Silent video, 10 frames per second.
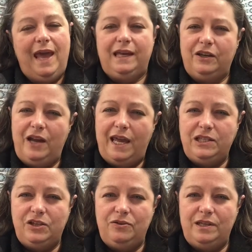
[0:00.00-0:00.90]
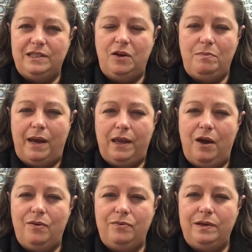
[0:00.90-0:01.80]
Could I do this on my
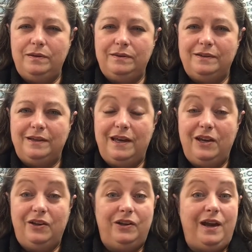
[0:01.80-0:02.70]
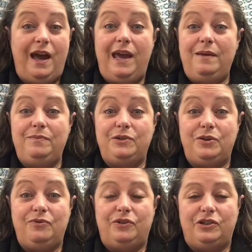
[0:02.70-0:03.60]
own? Could I
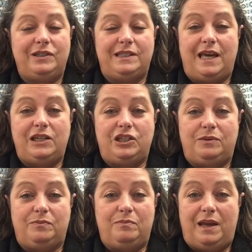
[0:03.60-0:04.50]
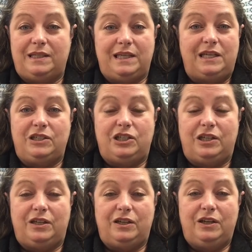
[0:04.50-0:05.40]
do visualization
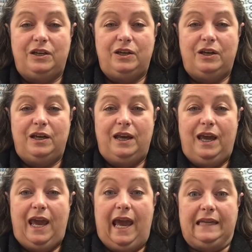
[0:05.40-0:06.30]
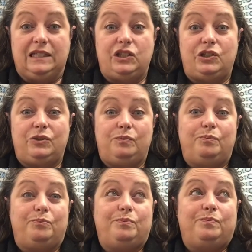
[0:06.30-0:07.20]
meditation and
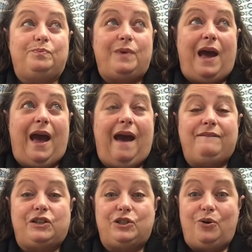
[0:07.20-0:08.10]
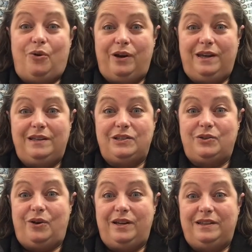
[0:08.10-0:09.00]
have a target
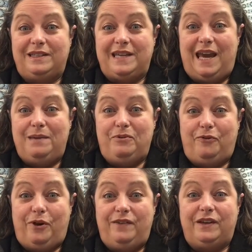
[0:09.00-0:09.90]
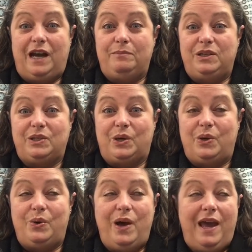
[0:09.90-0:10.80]
started the day before I even come to
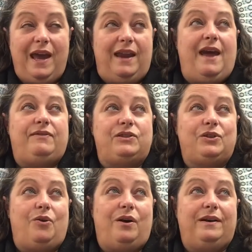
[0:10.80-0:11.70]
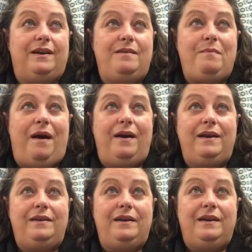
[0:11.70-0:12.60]
school and have a target in
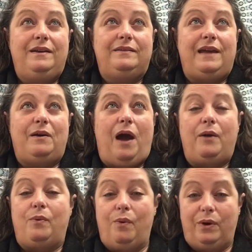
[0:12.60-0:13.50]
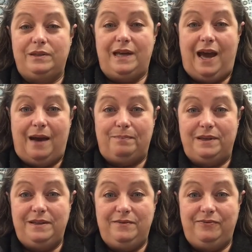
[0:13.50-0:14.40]
mind that I want to
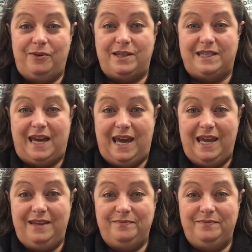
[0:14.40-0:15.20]
happen for the day?